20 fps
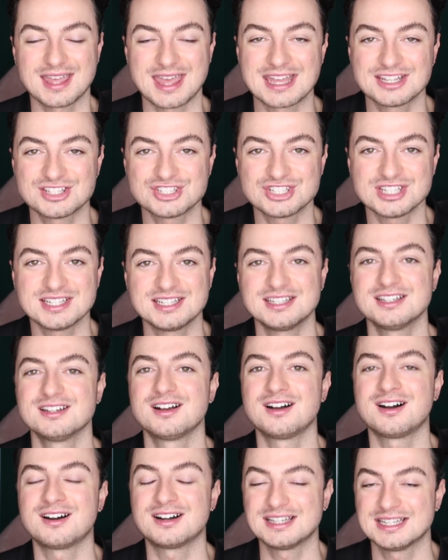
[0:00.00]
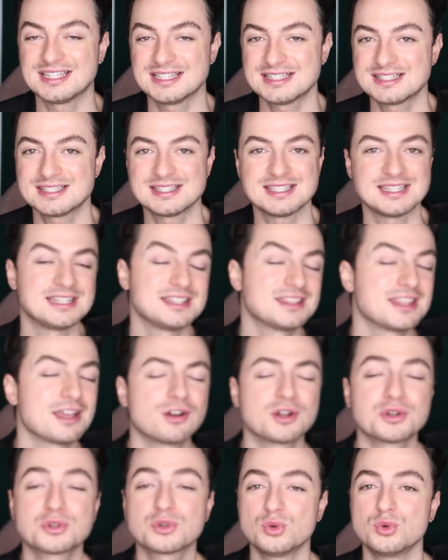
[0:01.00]
Edgy are Itzy.
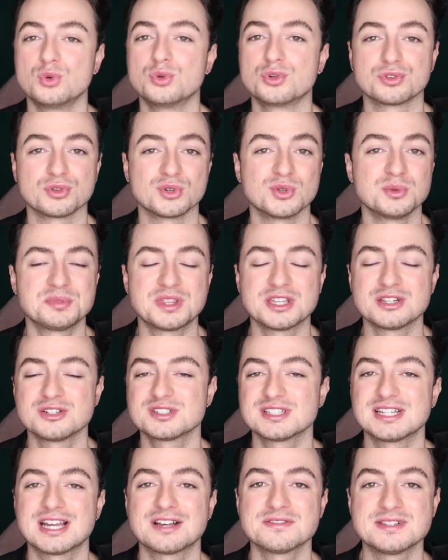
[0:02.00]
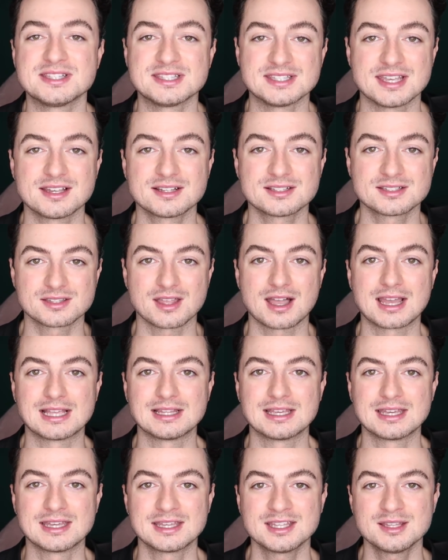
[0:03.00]
They're a cool group. They usually have sick
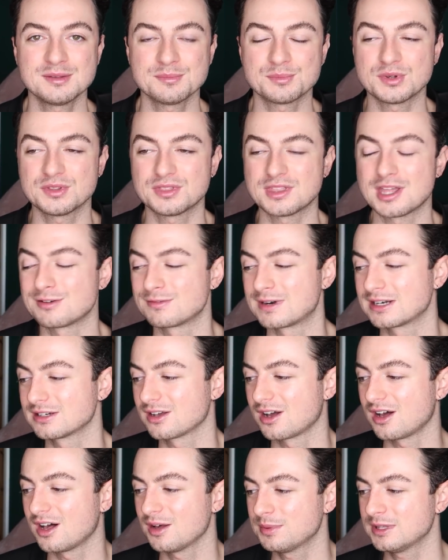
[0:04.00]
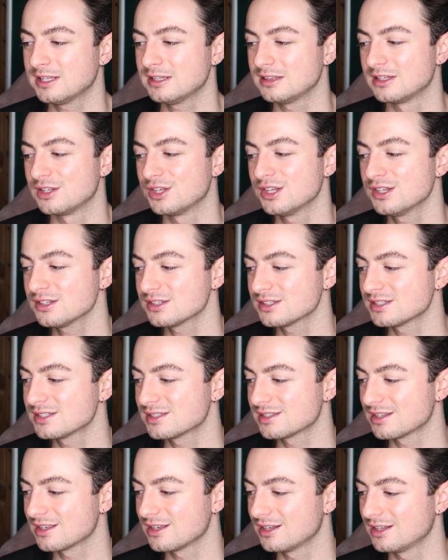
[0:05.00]
styling, but their red carpet
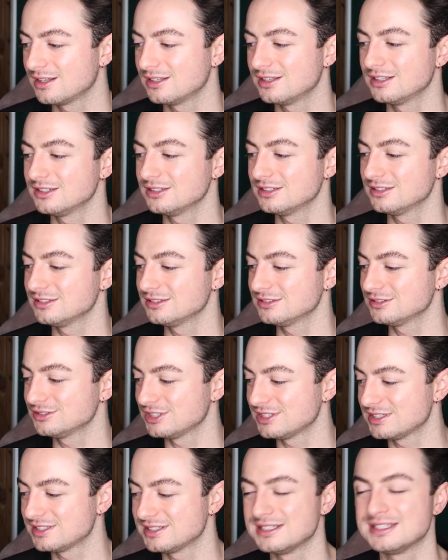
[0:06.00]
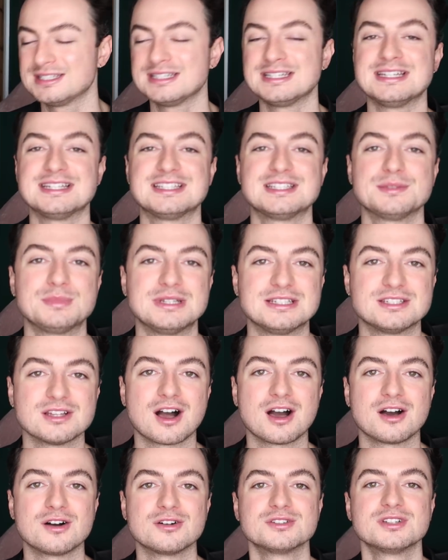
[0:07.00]
looks just need to be
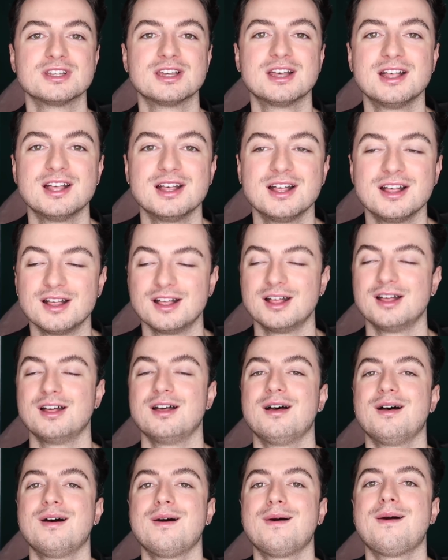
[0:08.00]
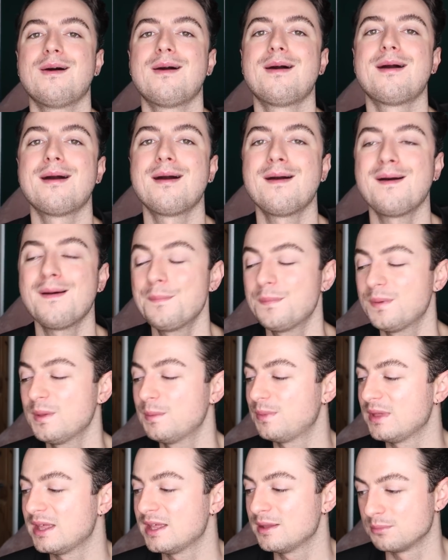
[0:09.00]
dialed up
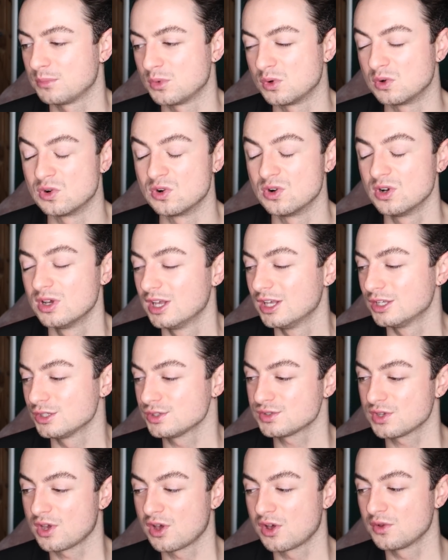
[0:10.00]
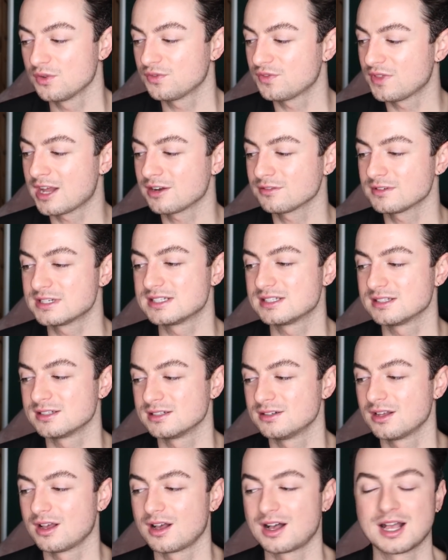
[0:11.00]
a bit more. So for that
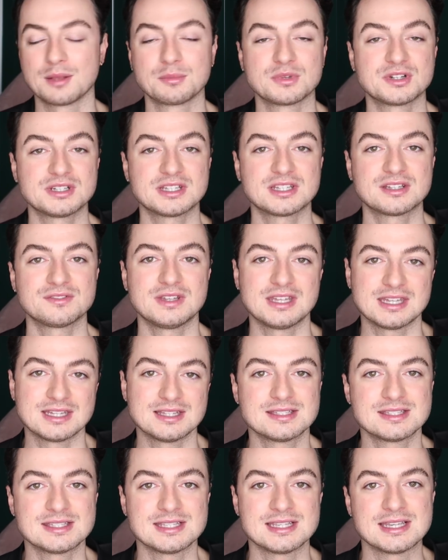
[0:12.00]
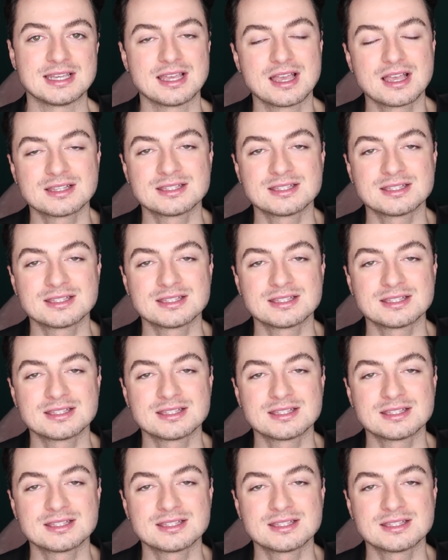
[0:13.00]
reason, I'm going to give Itzy